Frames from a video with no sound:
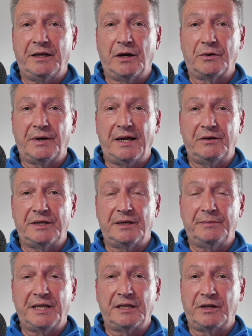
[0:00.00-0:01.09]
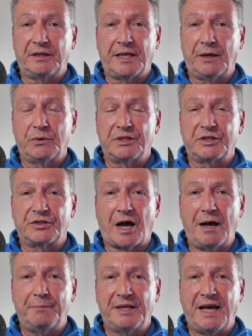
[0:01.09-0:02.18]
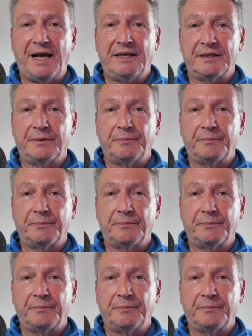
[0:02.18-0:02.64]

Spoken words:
around him that would stop that.